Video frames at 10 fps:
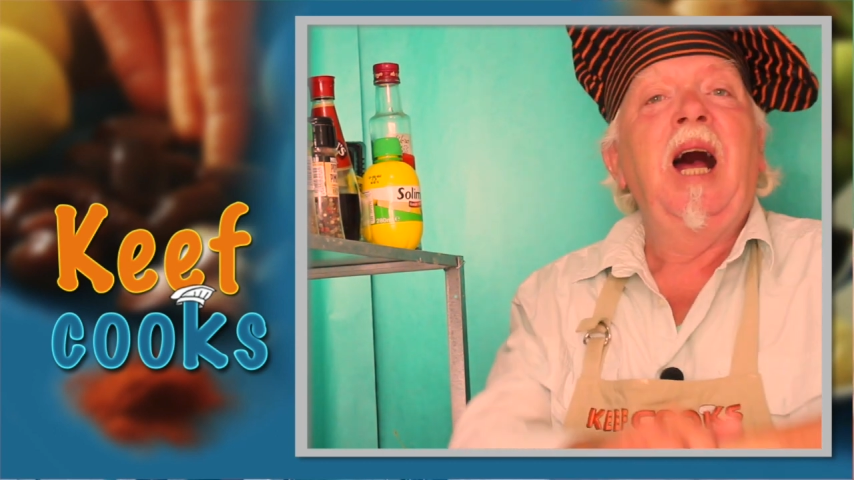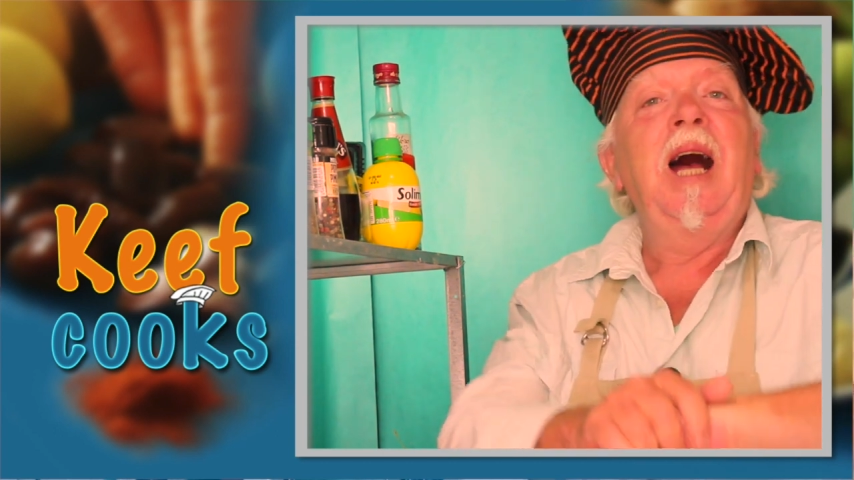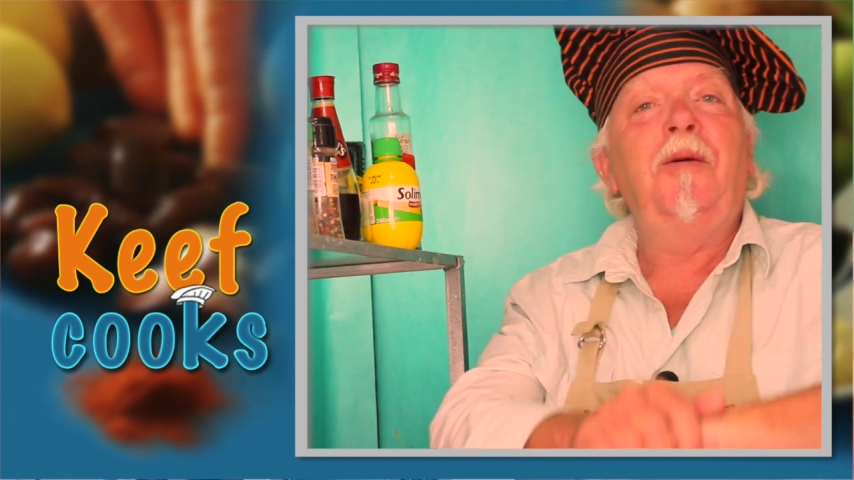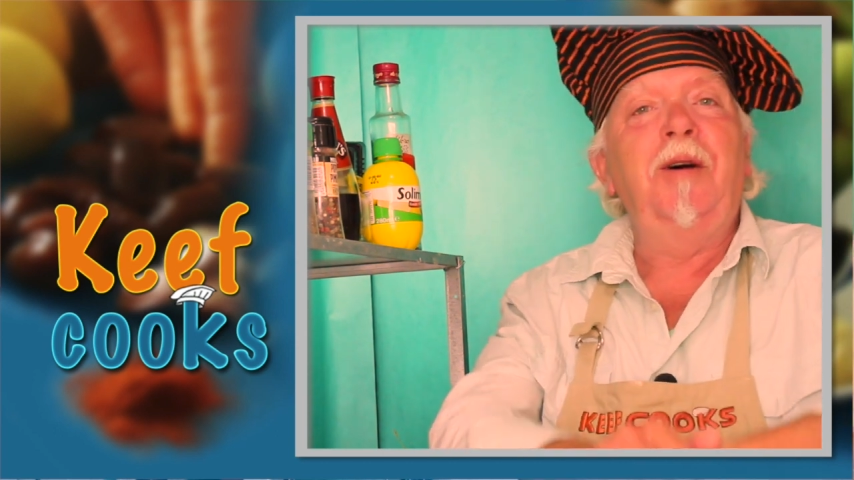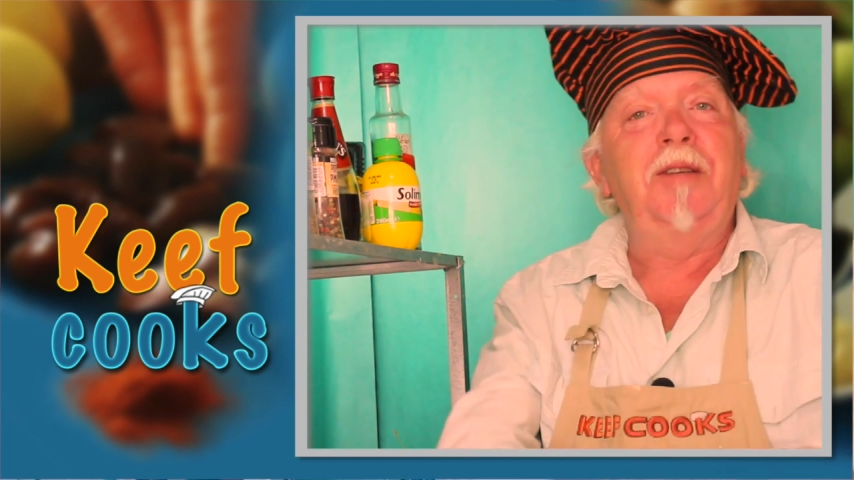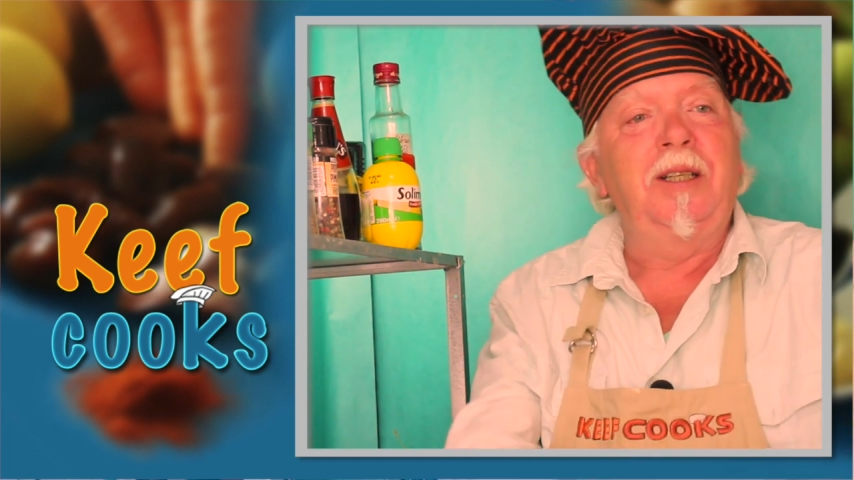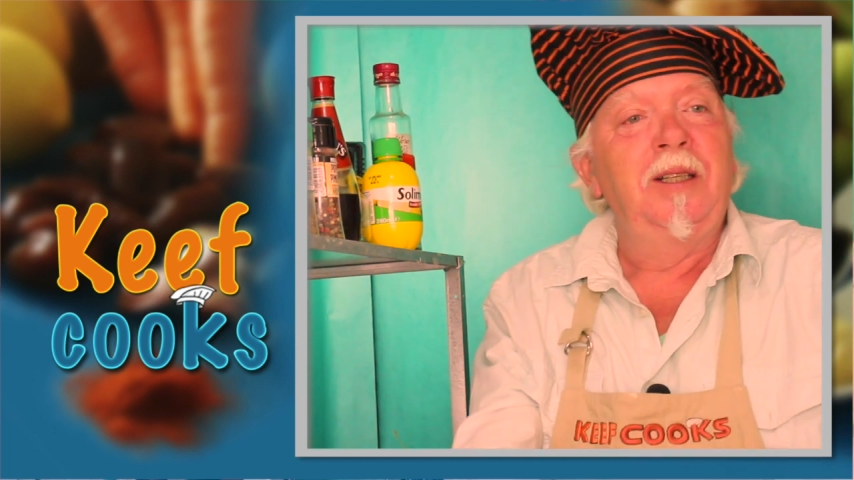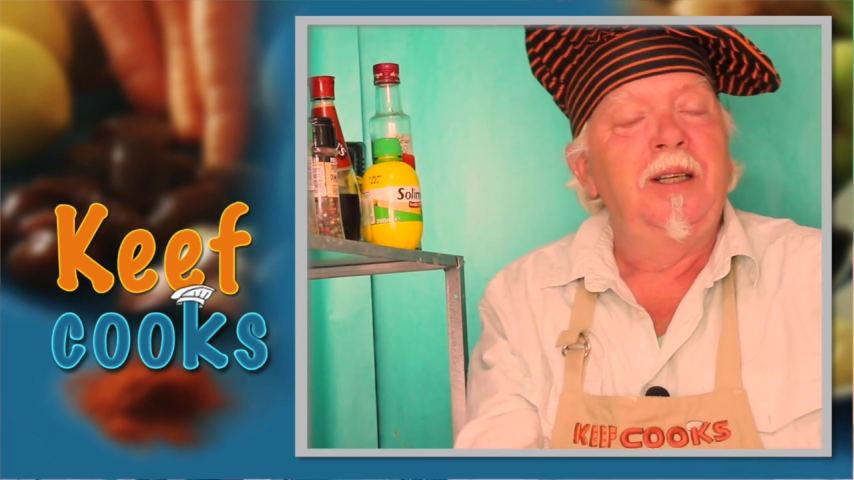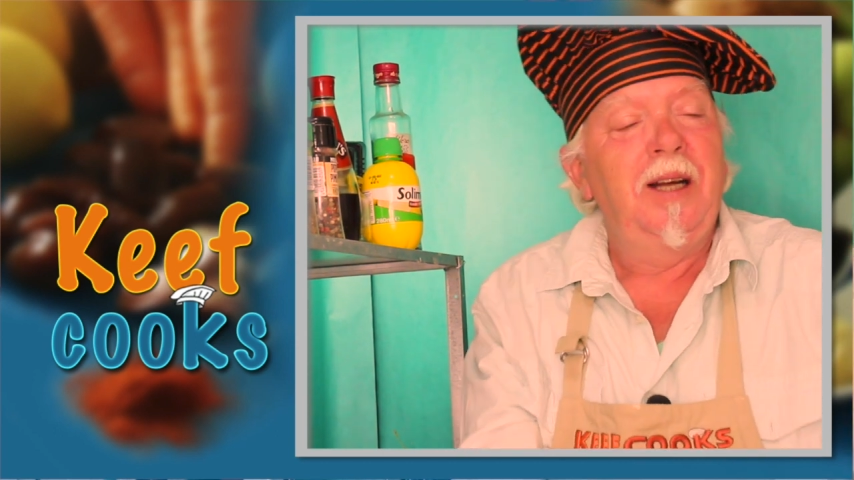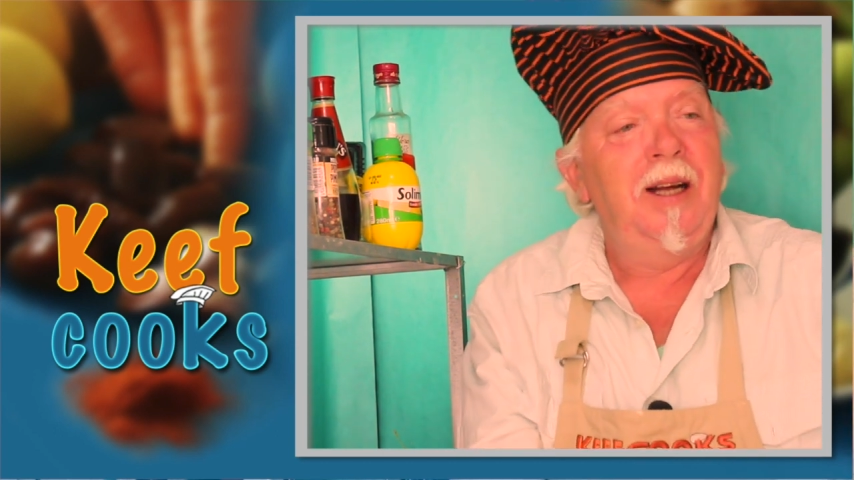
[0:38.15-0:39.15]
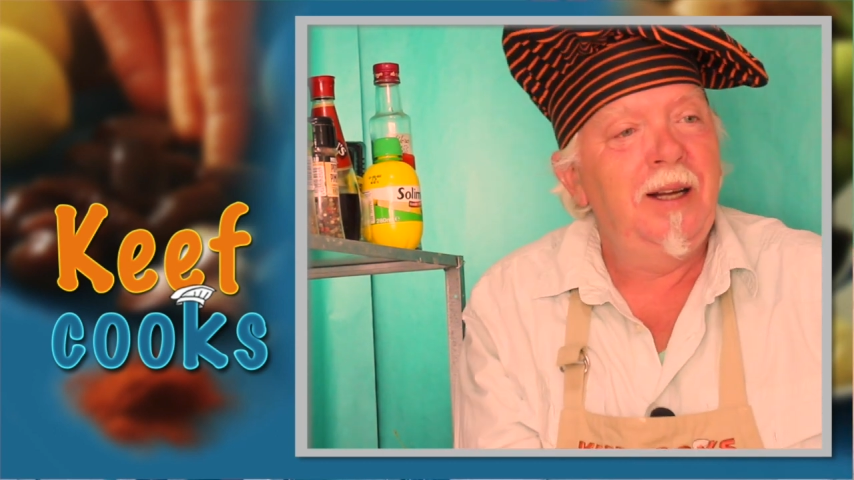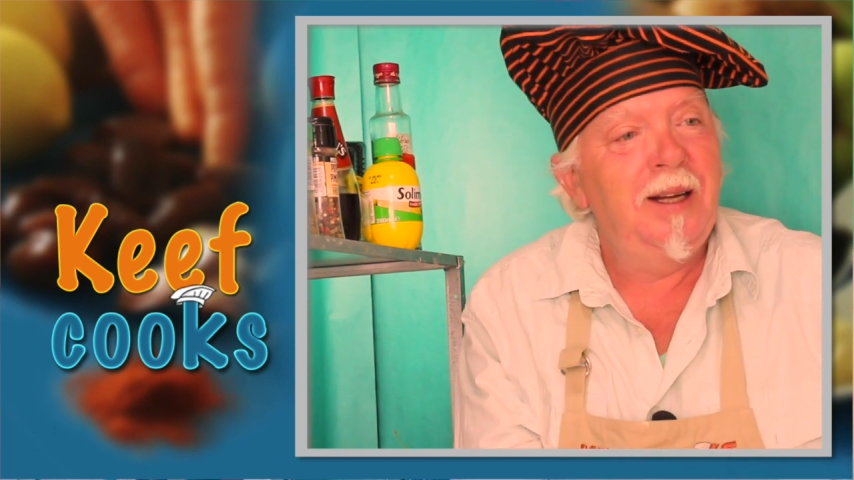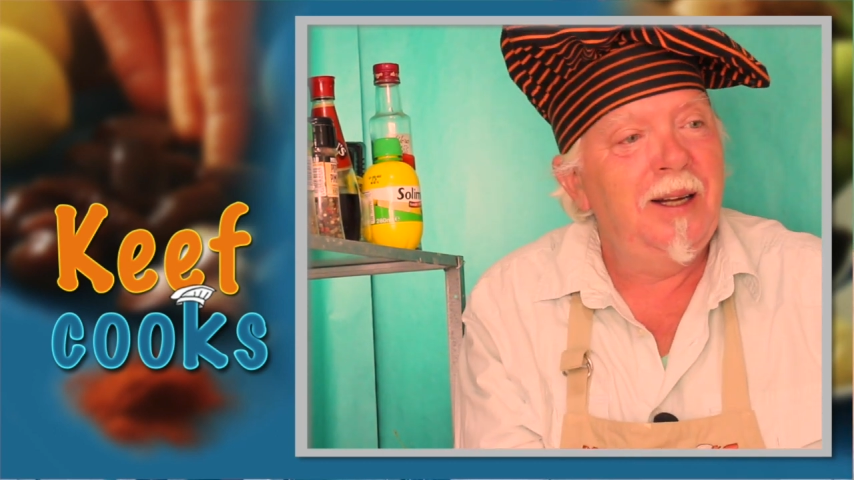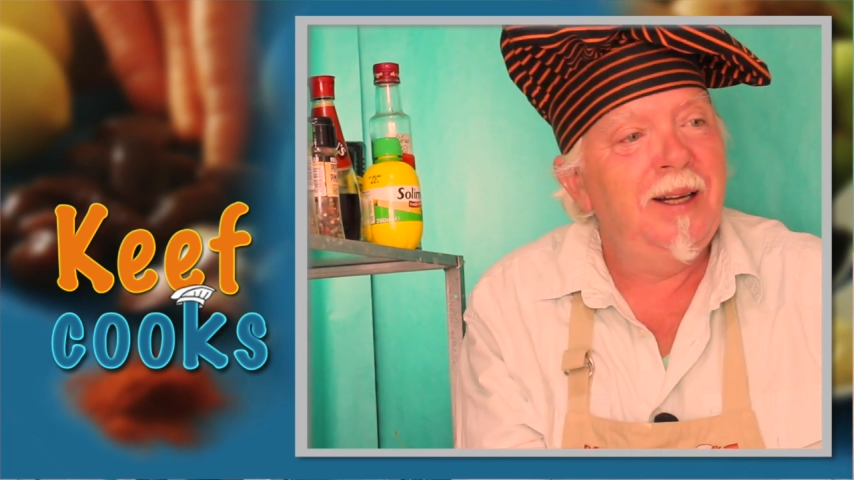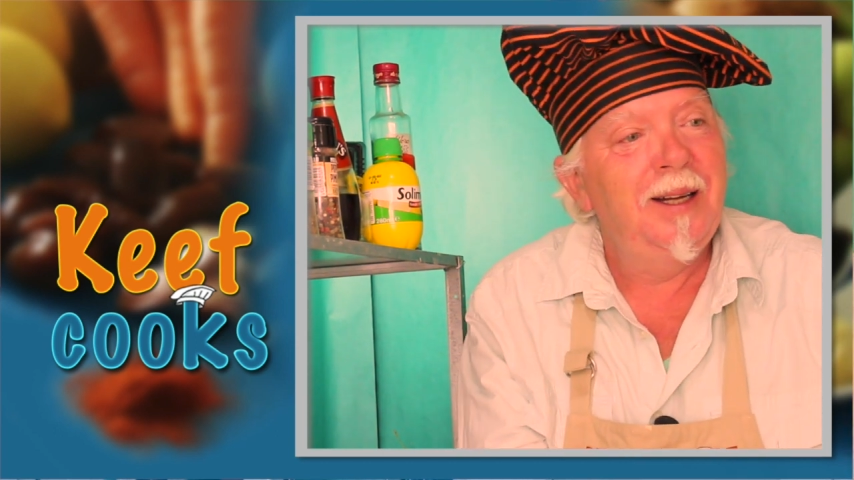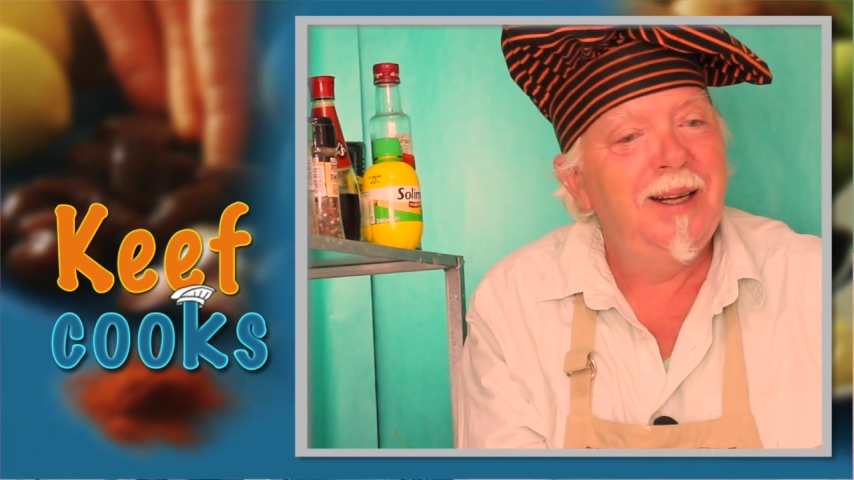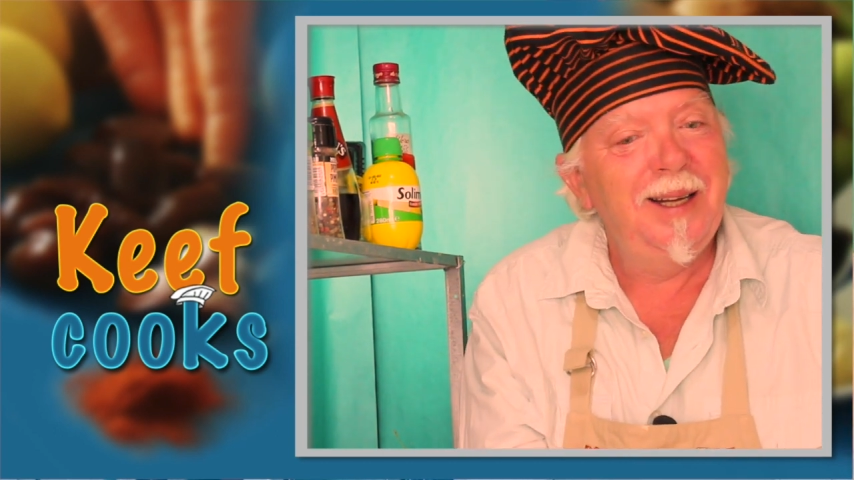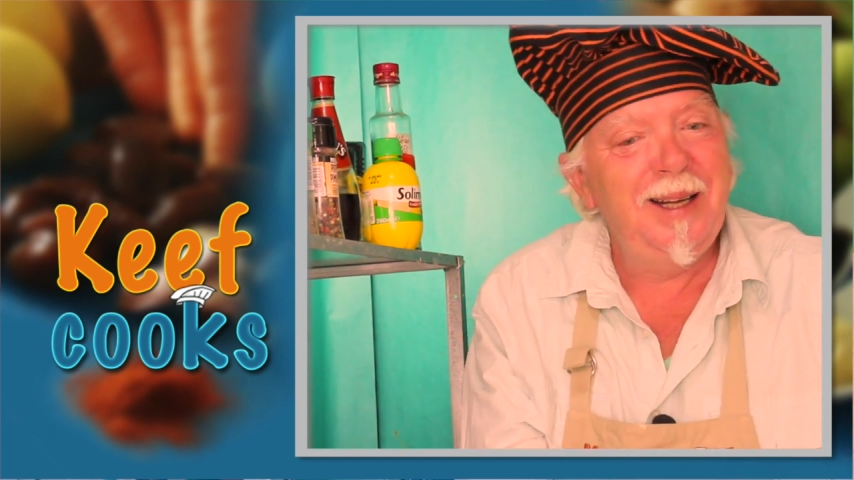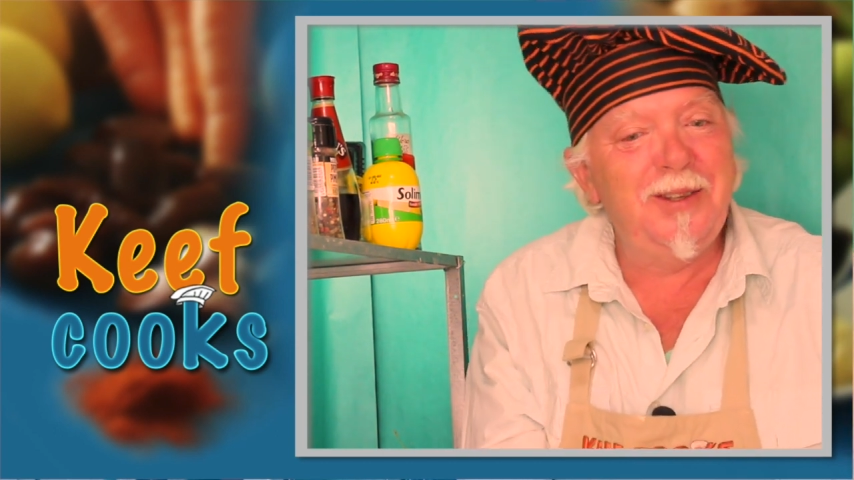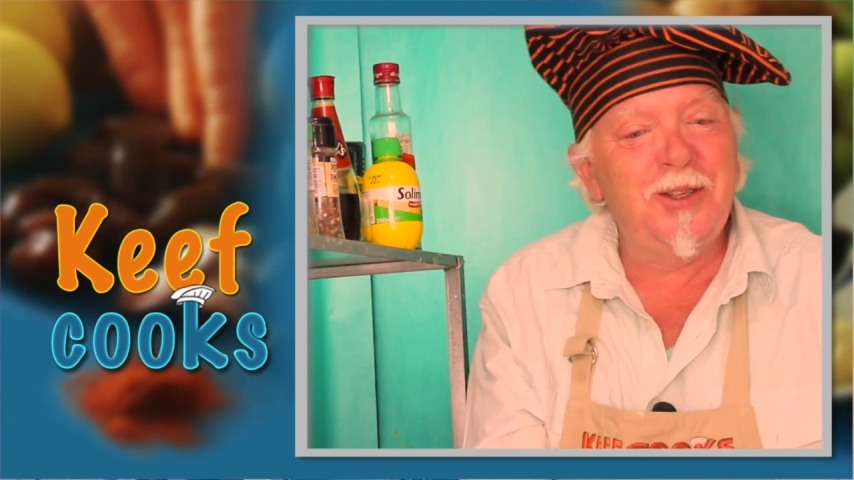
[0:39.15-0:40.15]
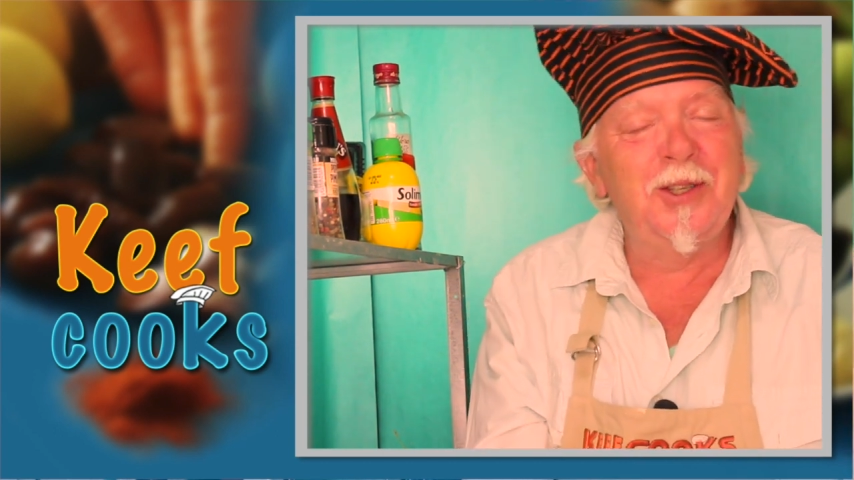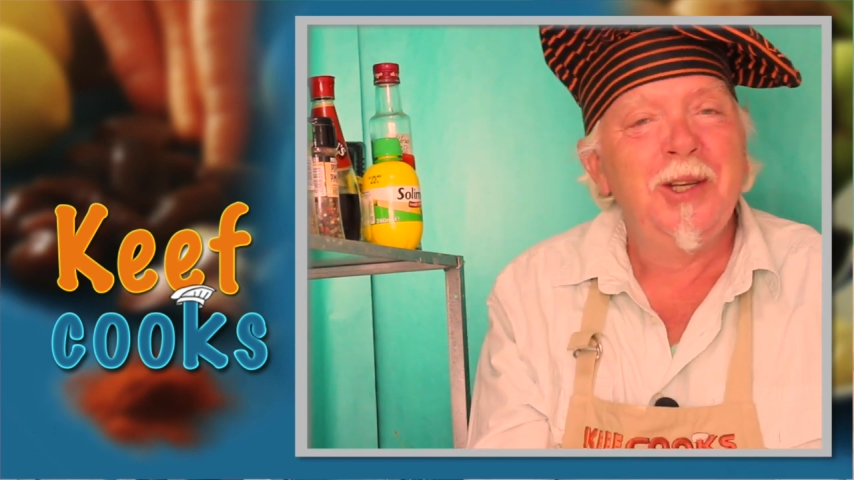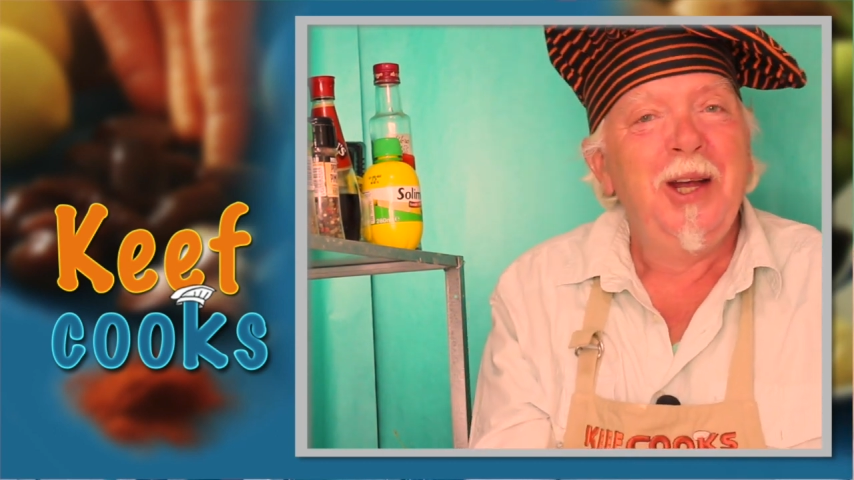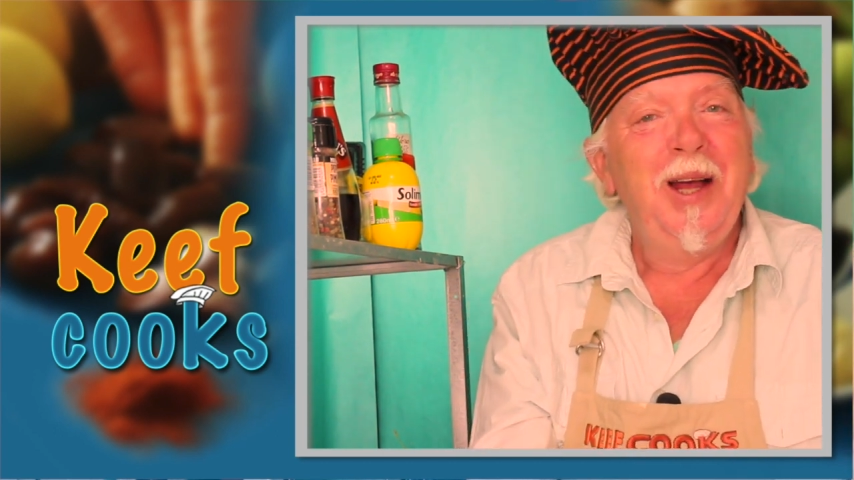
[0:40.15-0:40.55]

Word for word: However, uh, it's